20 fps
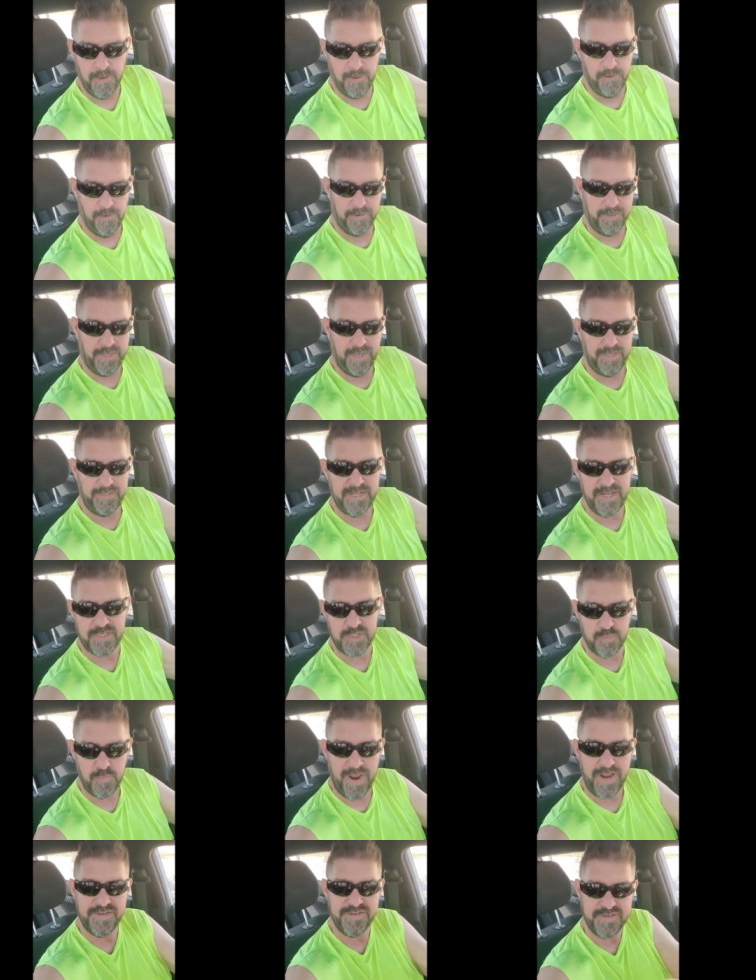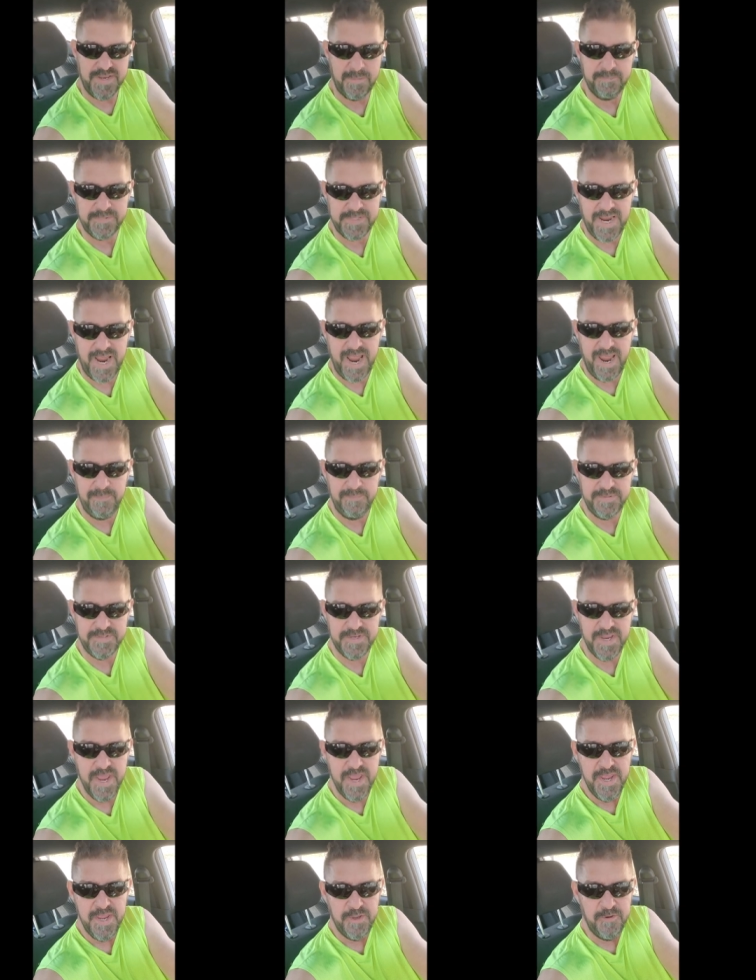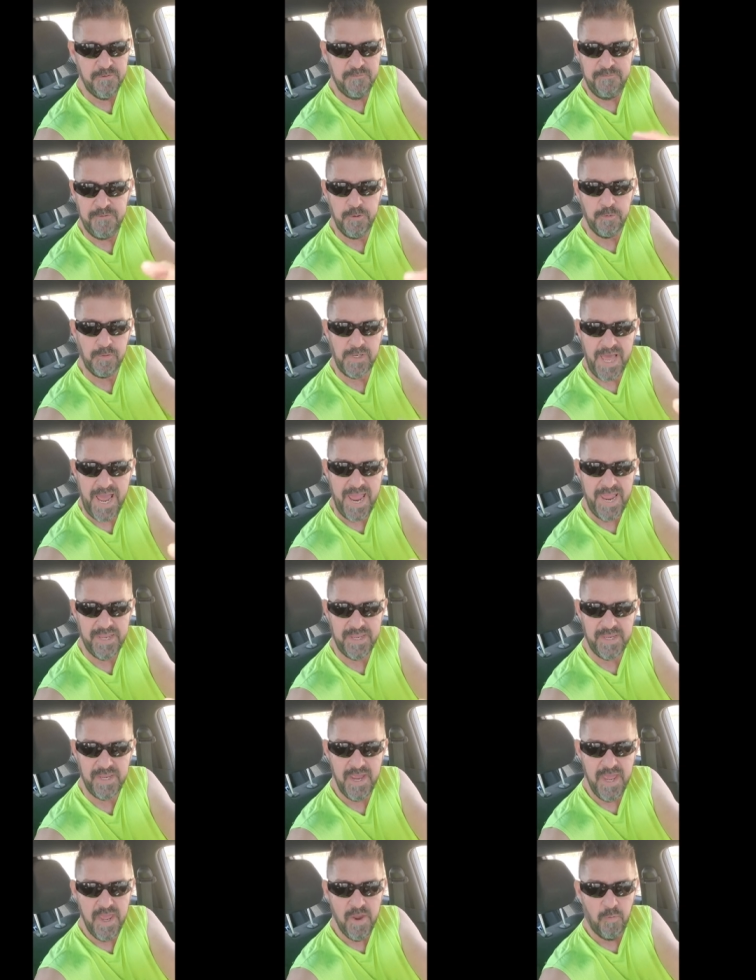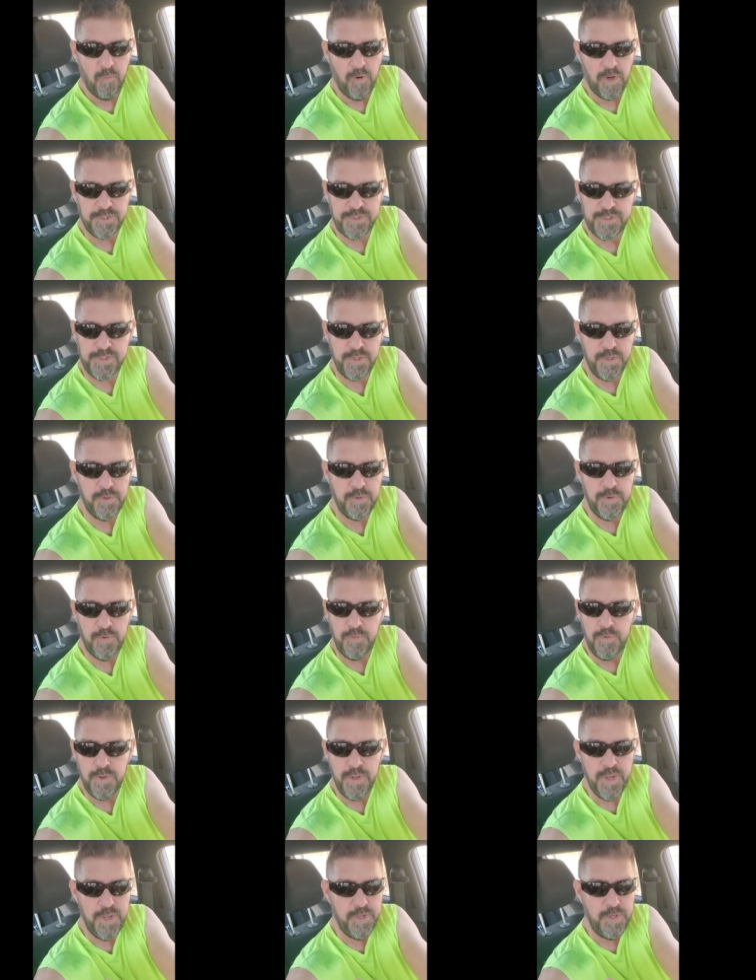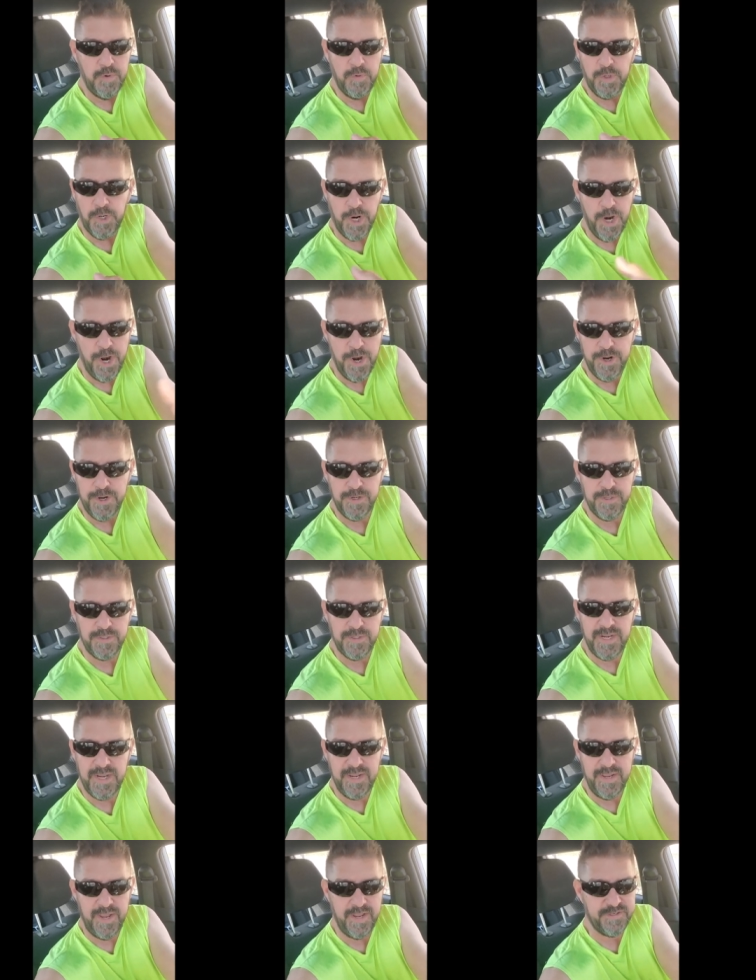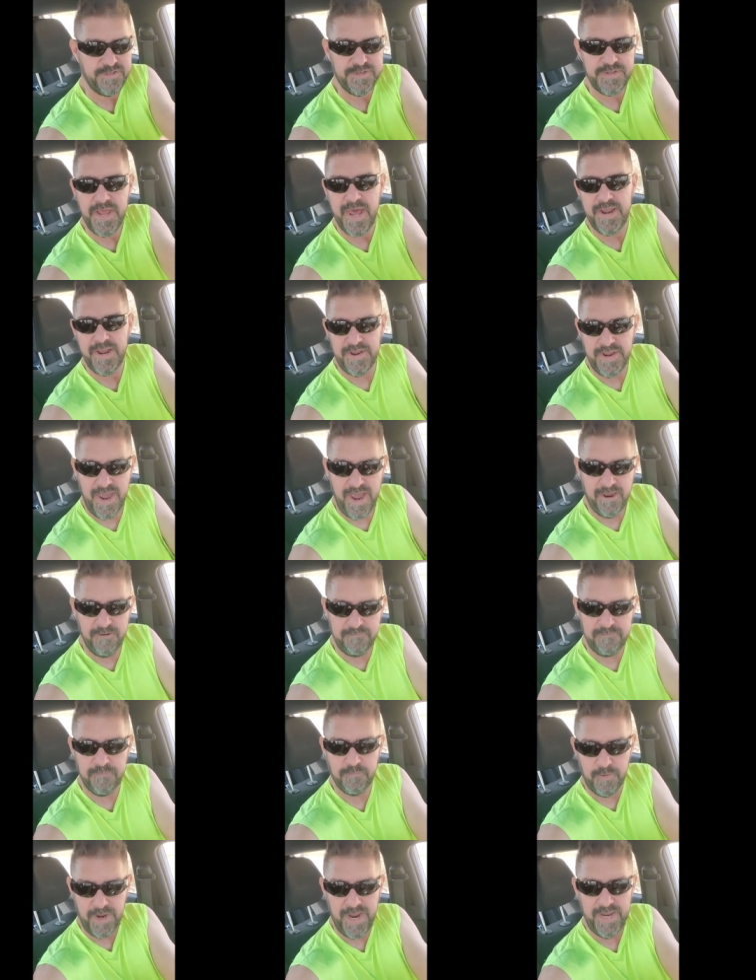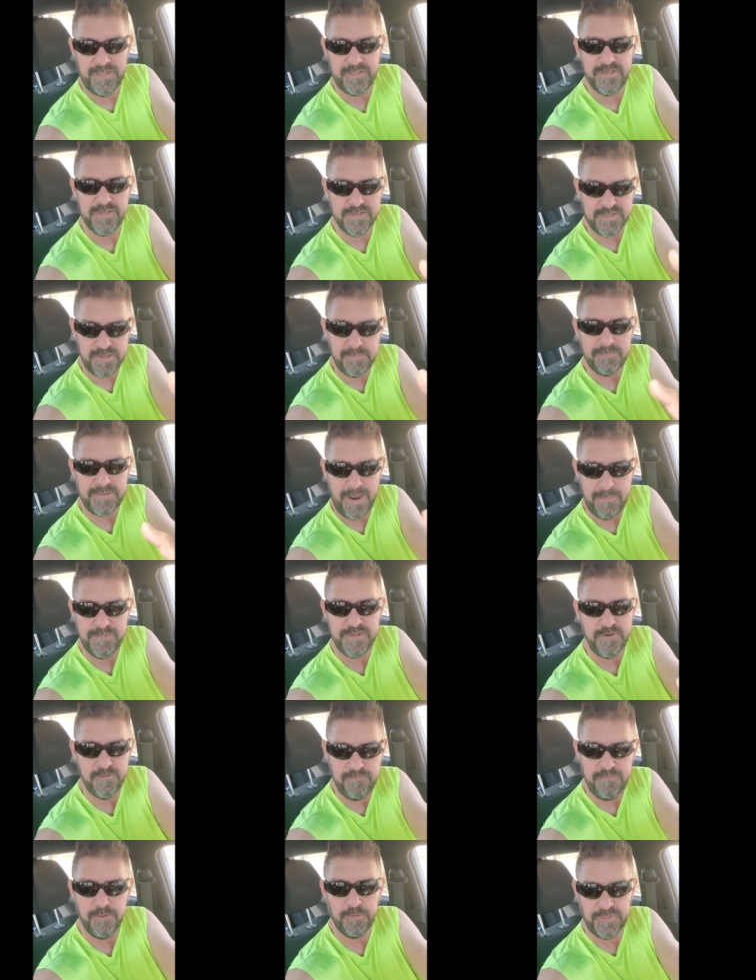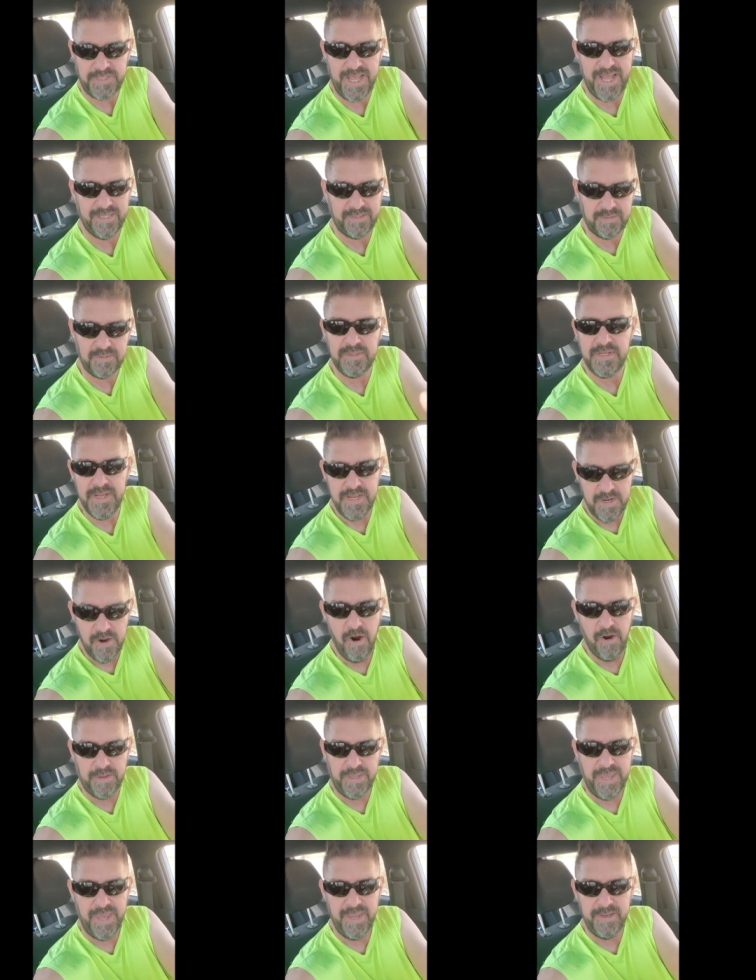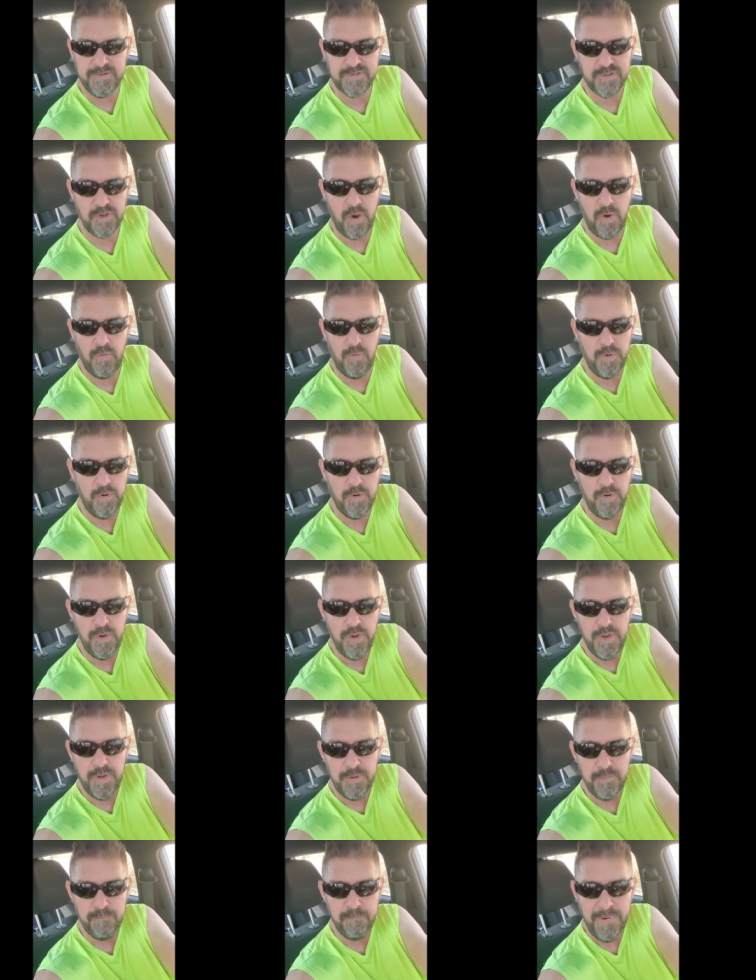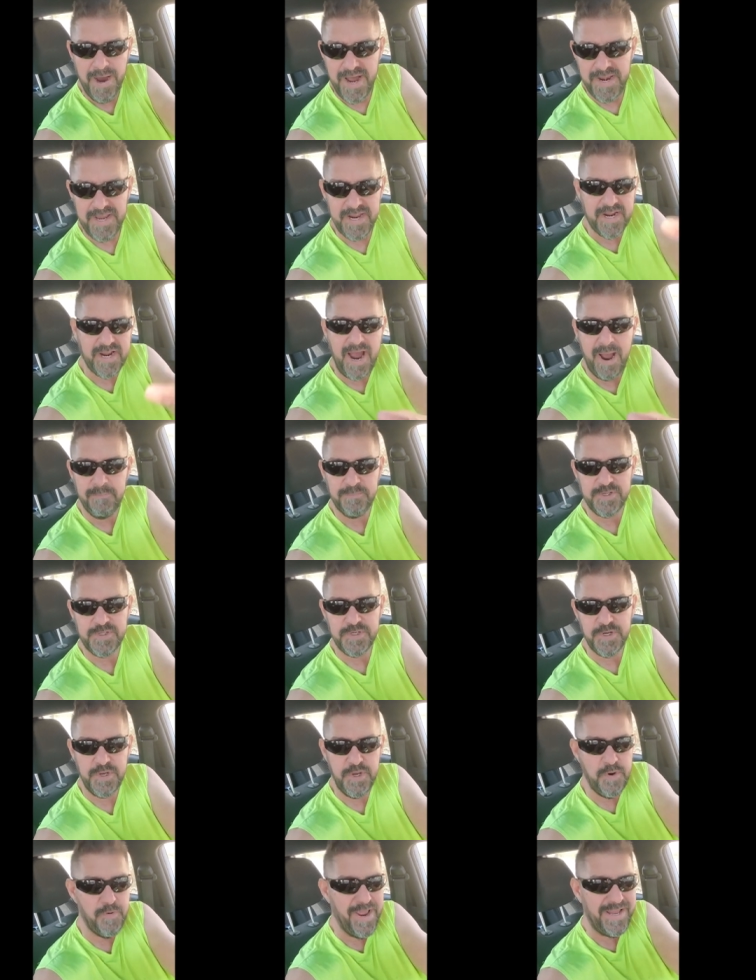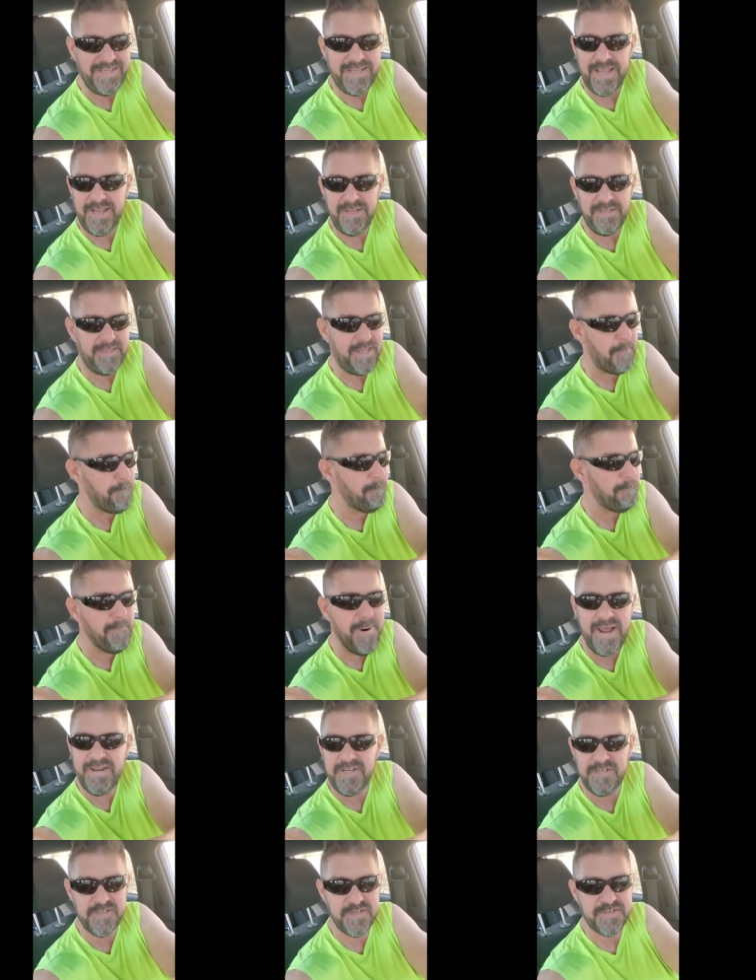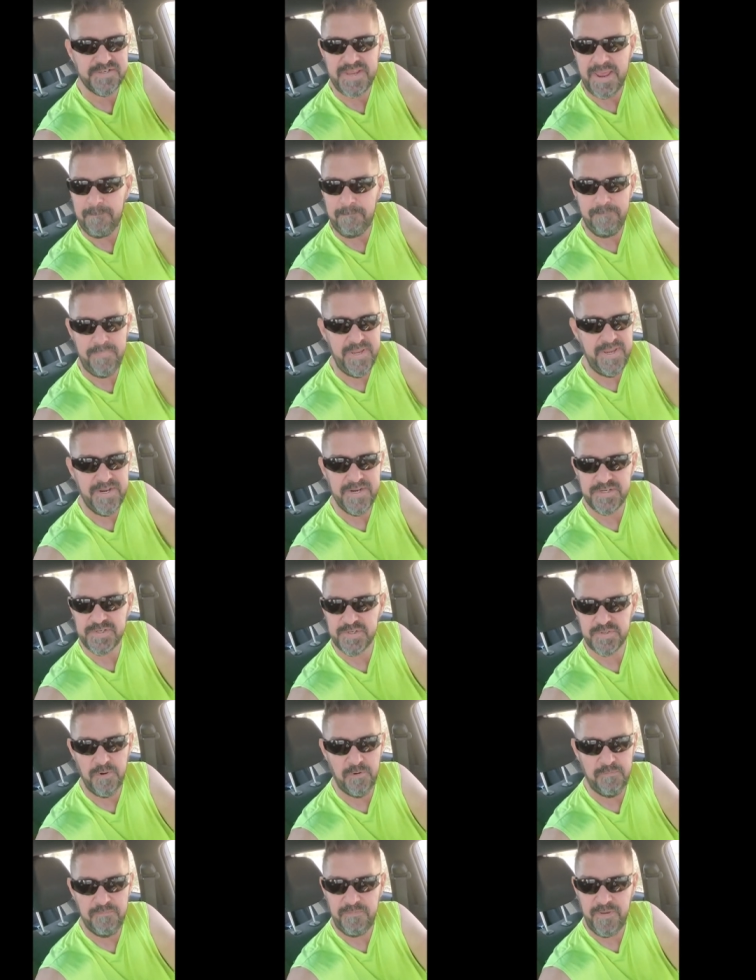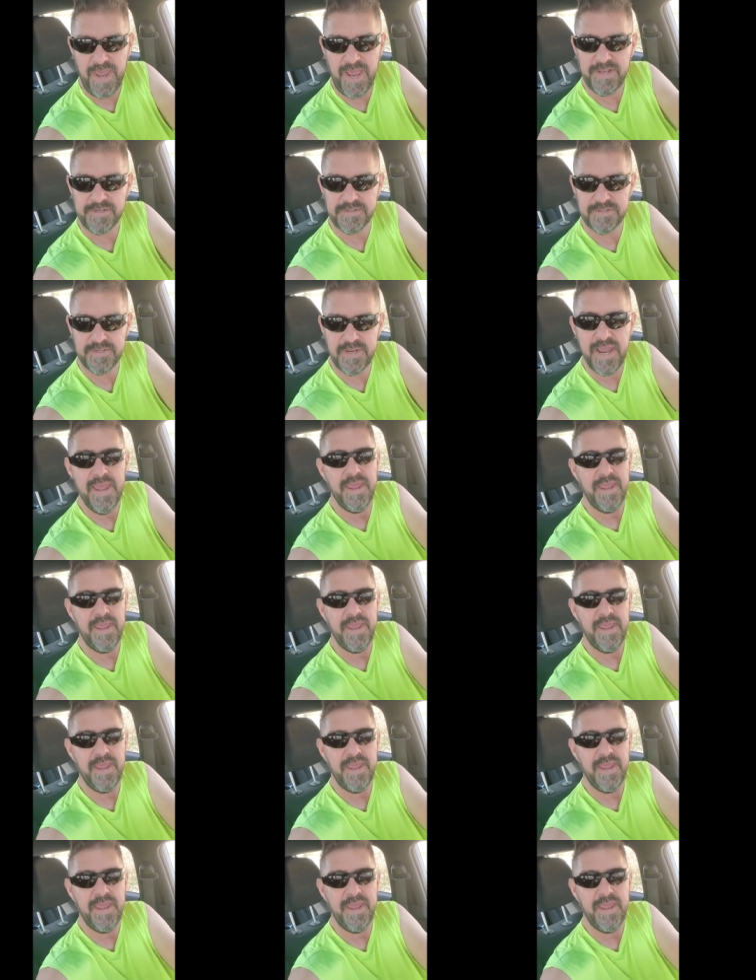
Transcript: Okay. That's why sometimes you feel like what you, you earn, it's not enough, right? Sometimes you feel that. Okay. So you, money comes to you and then the money disappears so fast.